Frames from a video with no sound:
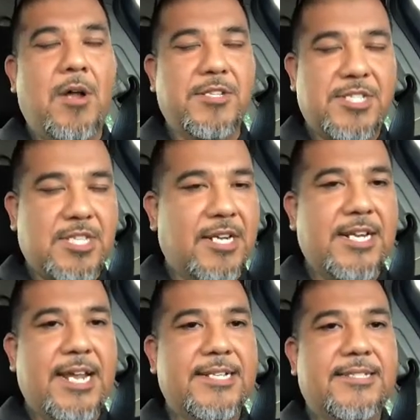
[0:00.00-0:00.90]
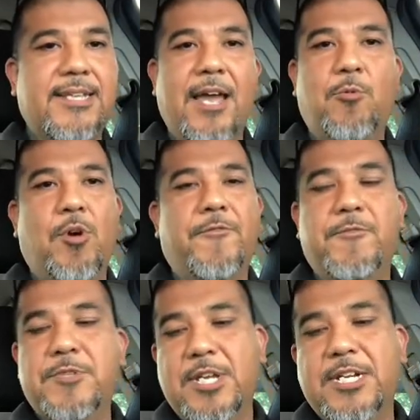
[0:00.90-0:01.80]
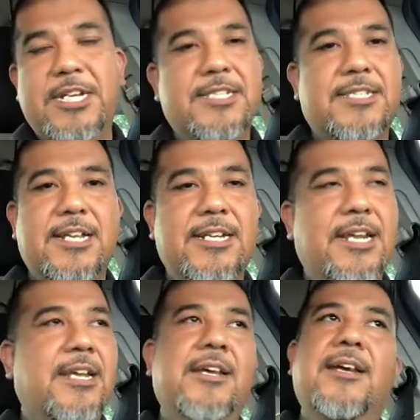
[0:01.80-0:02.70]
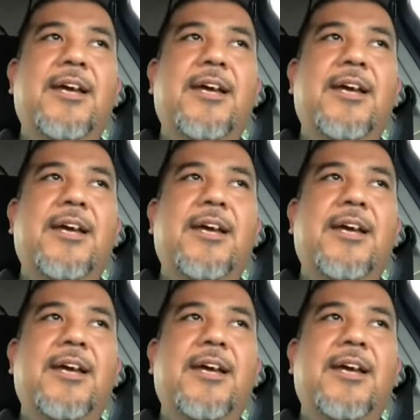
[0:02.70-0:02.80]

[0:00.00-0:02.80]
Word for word: on Sundays. I work from Sunday to Sunday.